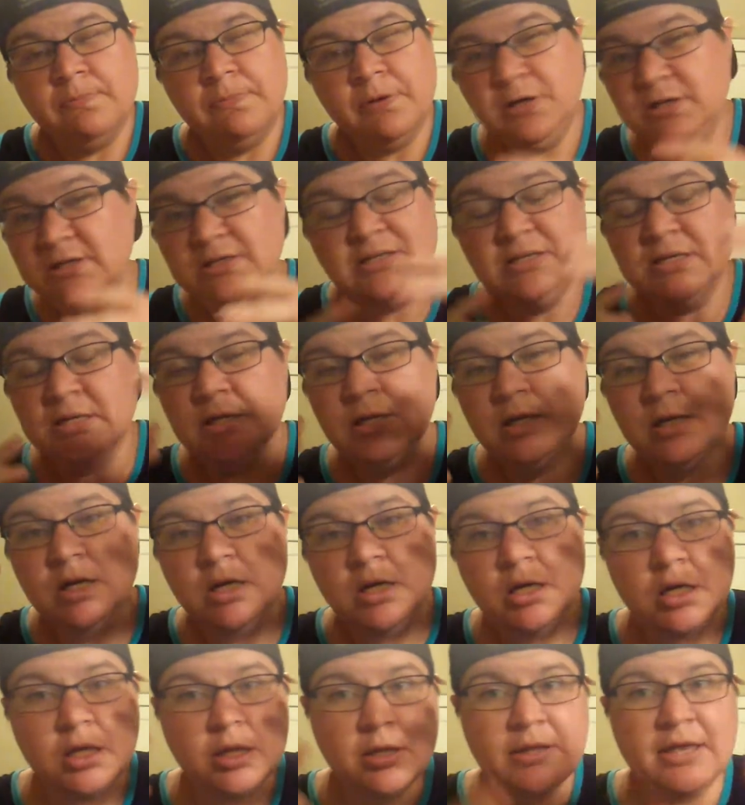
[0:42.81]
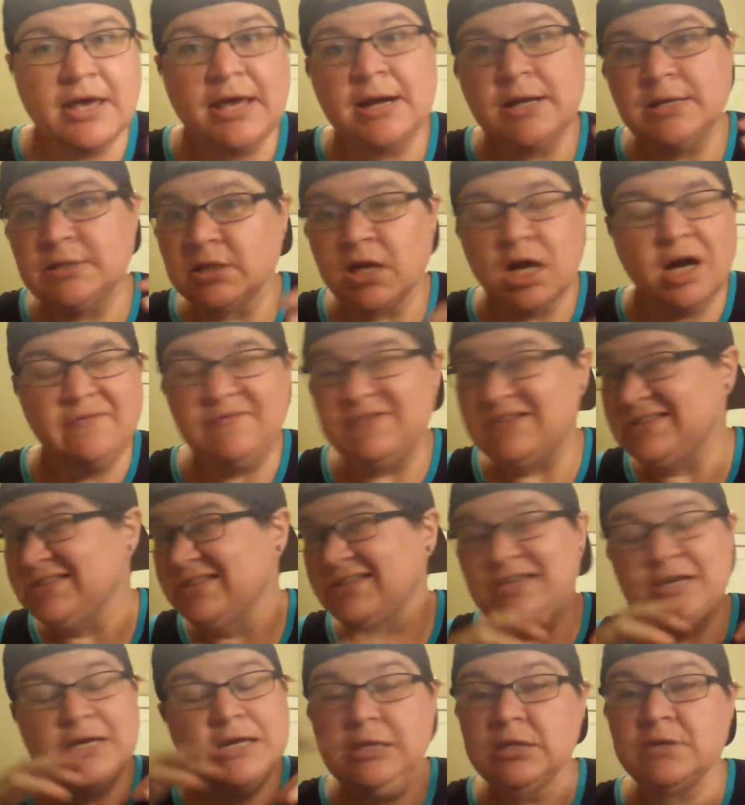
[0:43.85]
But that is
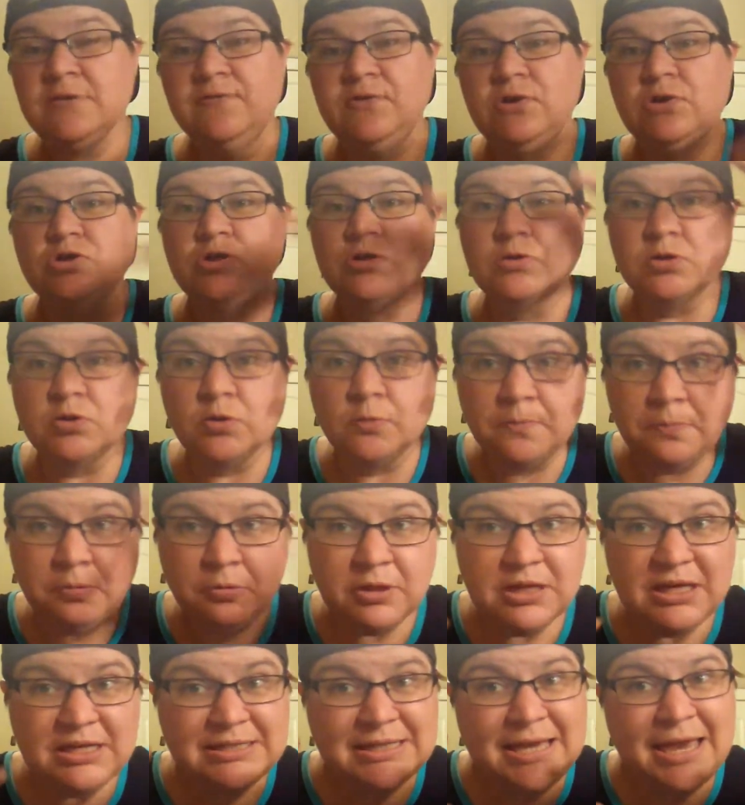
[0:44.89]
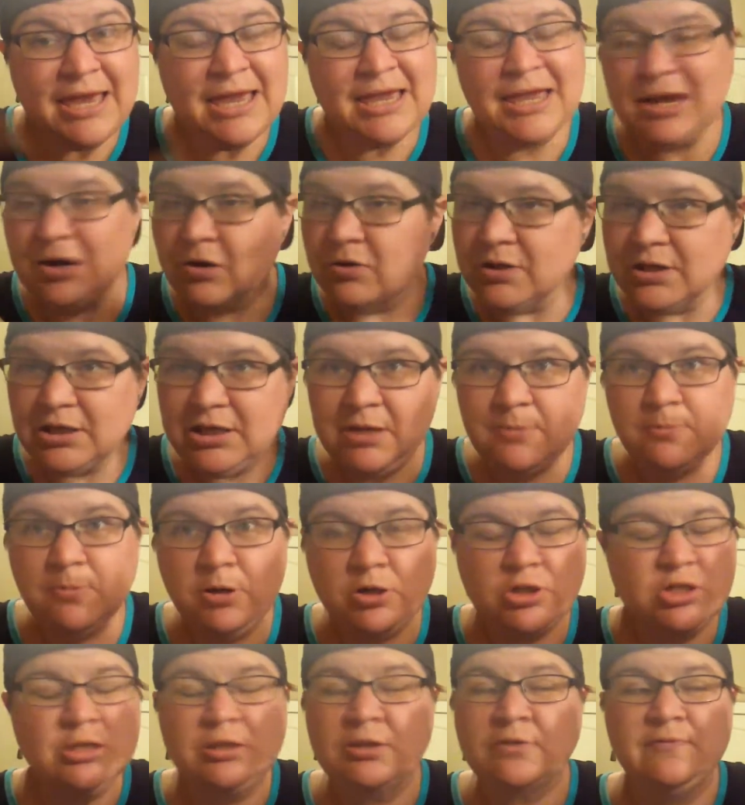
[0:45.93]
obviously in the future, so please hang out, keep
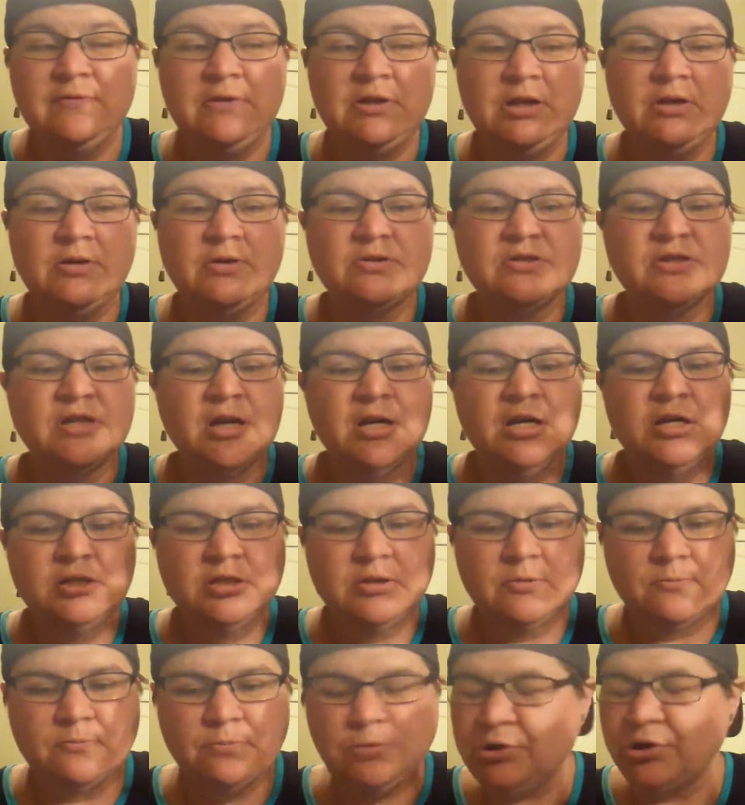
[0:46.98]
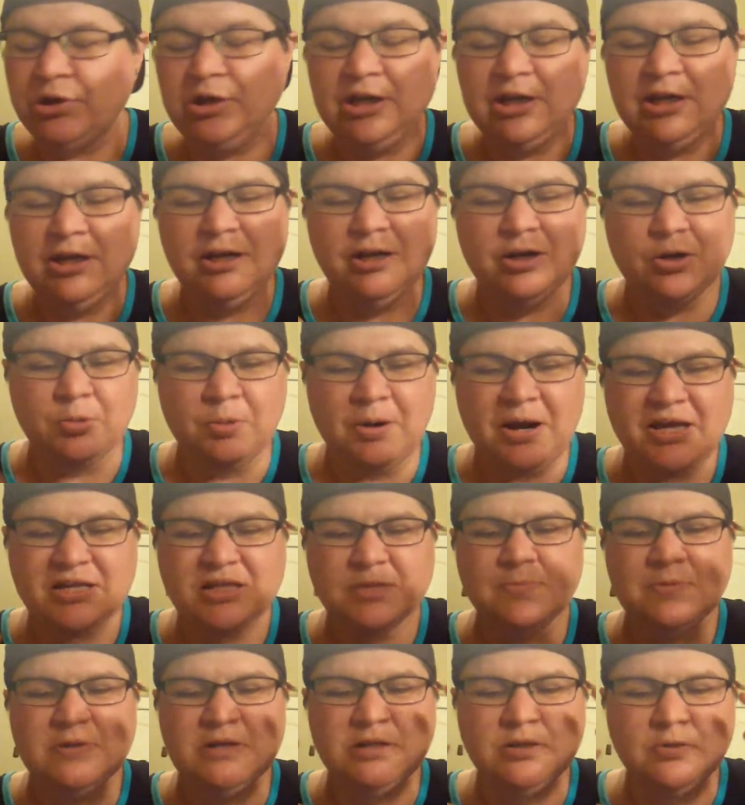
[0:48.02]
watching the videos to really get a
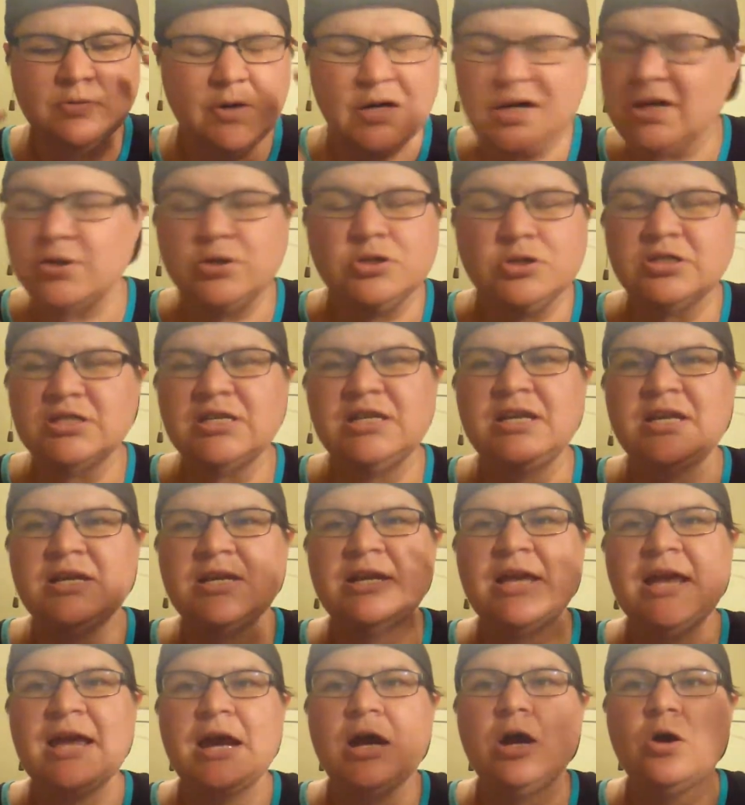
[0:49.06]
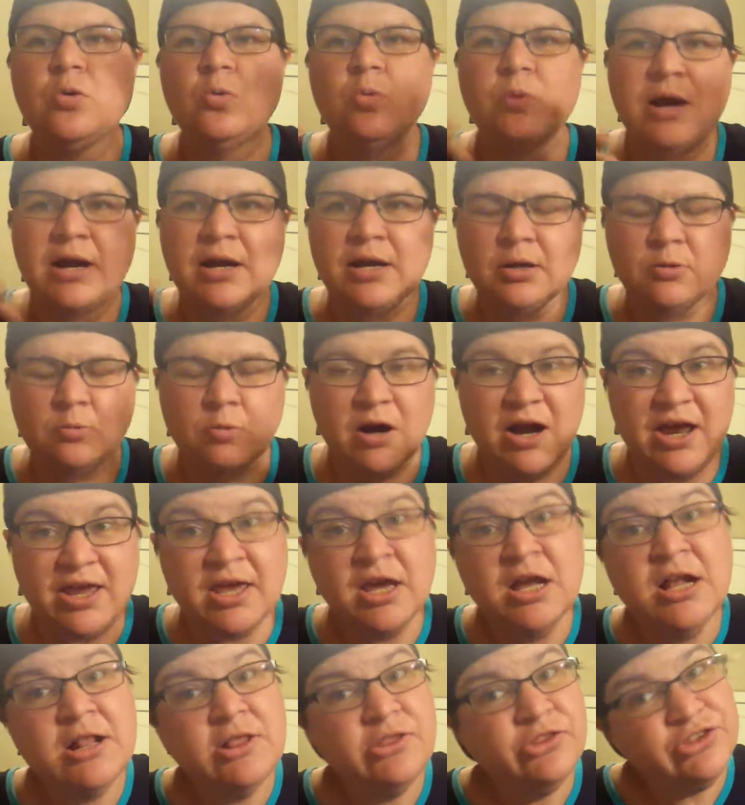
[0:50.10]
grasp and to understand how, when, and why
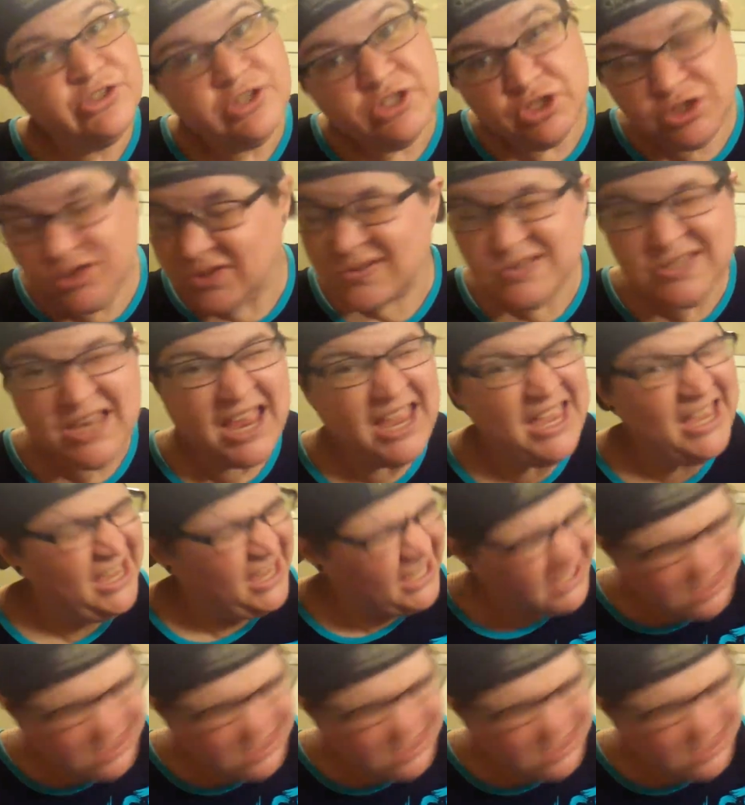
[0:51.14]
to use